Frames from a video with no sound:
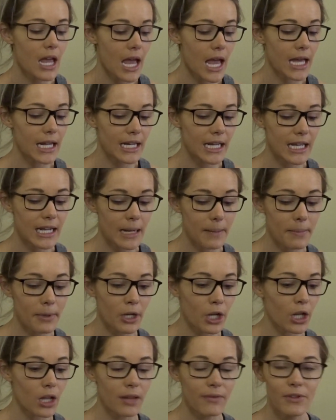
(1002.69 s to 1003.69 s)
And again, I put
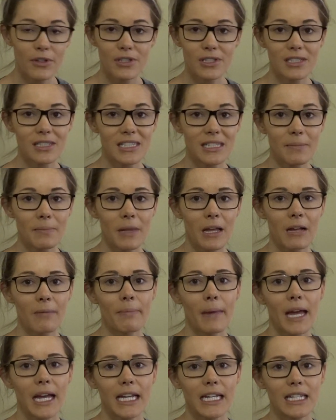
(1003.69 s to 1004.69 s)
all those in Ziploc
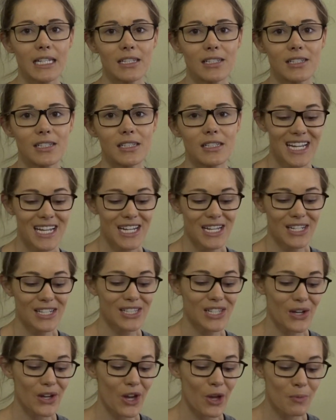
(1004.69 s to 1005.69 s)
baggies
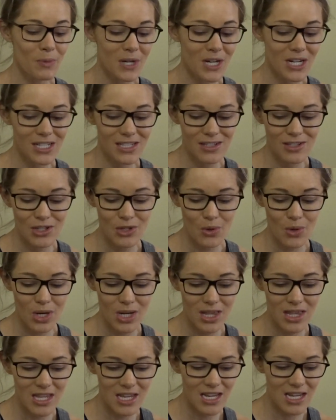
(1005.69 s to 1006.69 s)
so I hope you guys
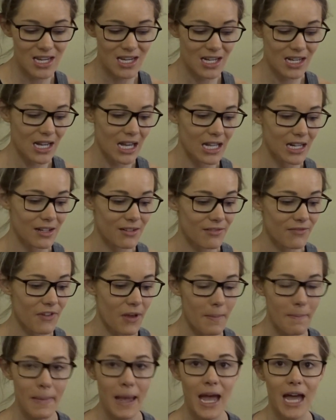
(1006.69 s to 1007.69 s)
enjoyed the kind of
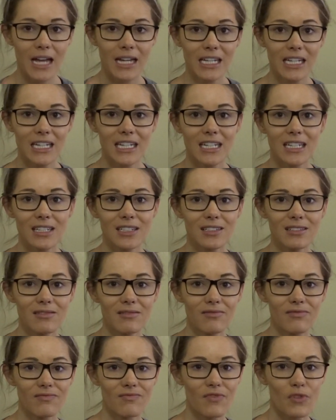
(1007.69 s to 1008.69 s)
packing
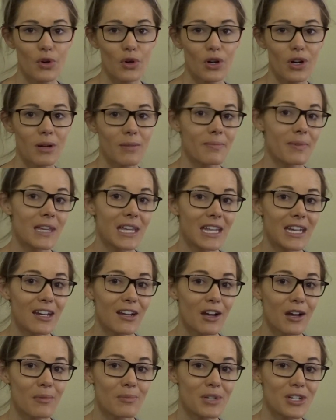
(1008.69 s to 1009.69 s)
for a bikini
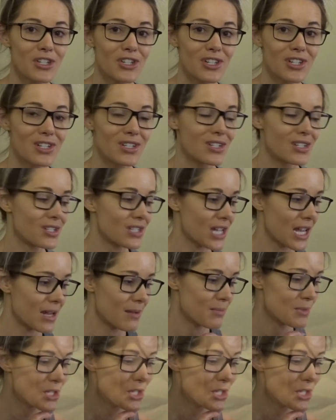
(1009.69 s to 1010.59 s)
competition type